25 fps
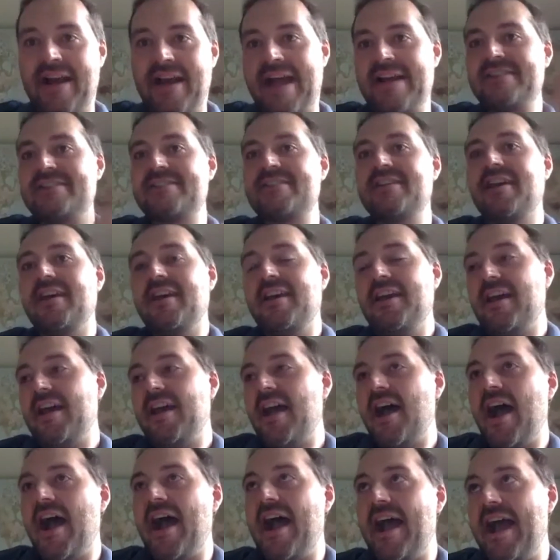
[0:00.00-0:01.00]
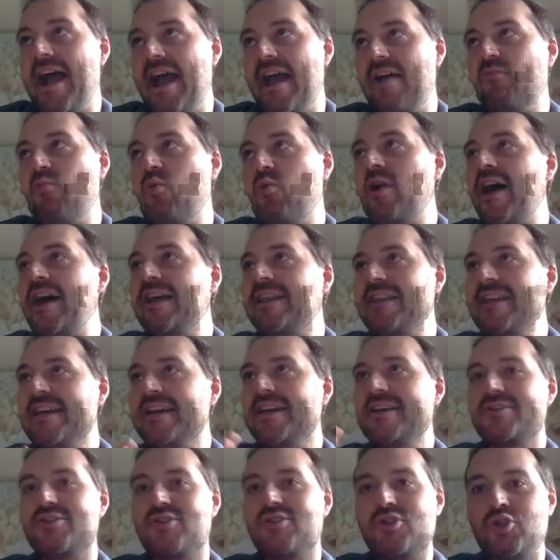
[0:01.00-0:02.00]
And what I think
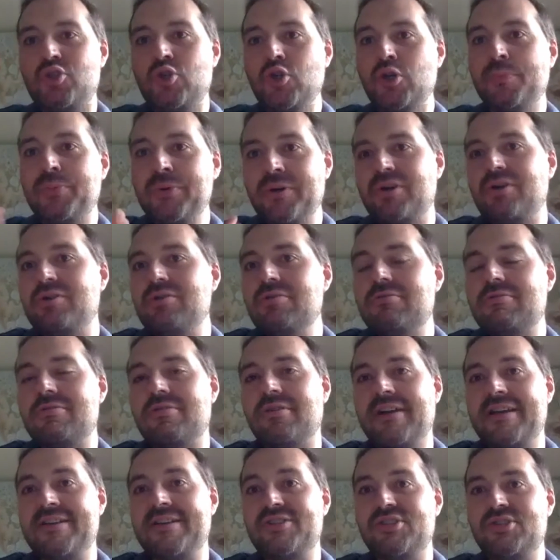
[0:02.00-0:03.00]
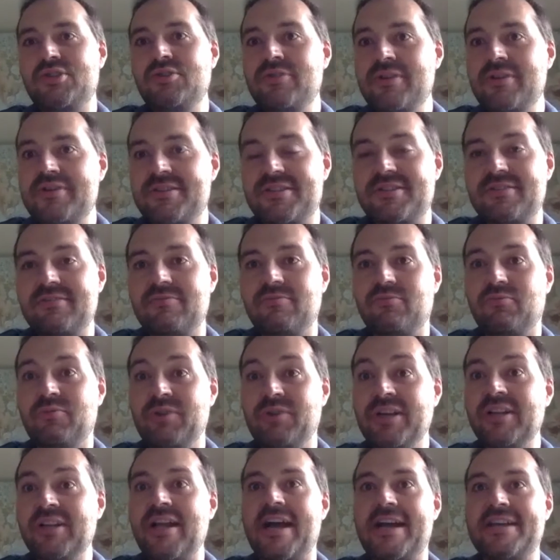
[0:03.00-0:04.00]
is super cool is students
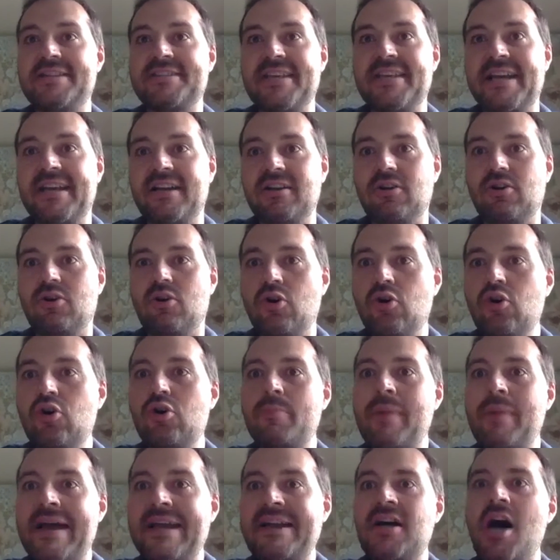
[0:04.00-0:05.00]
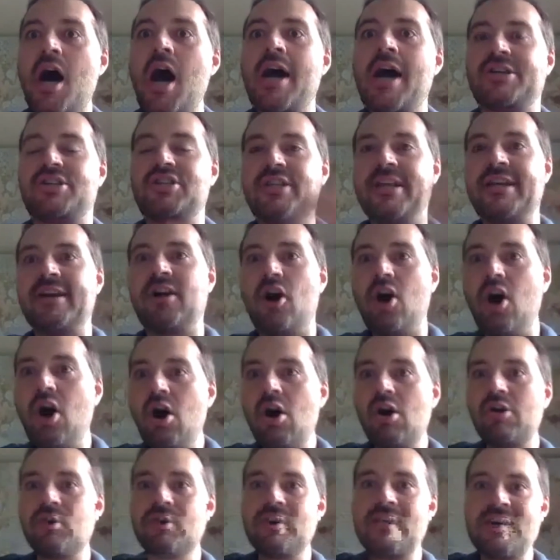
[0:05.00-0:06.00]
realize like, oh my gosh, like
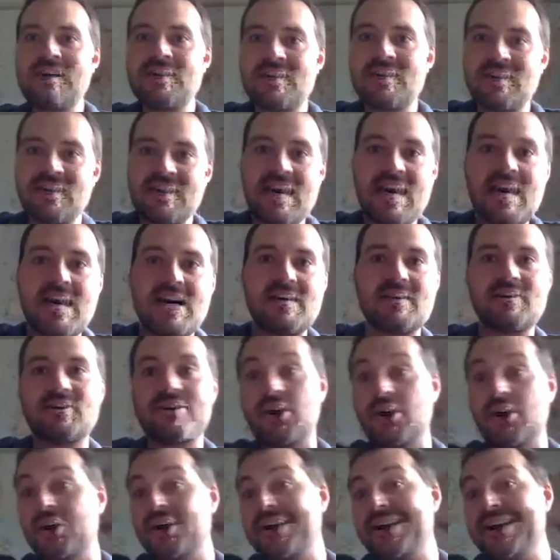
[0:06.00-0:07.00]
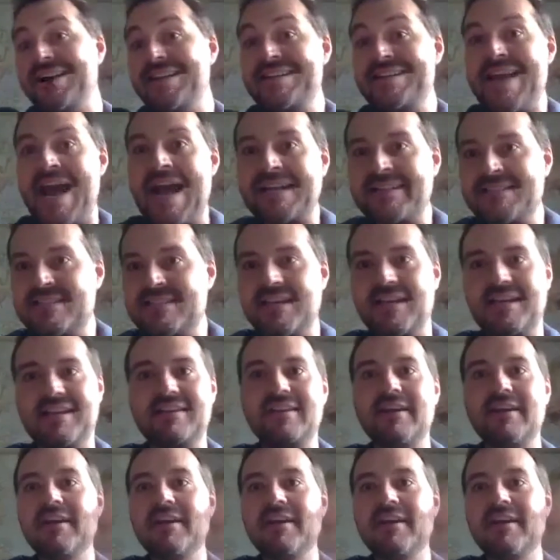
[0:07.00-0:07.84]
all these things are connected,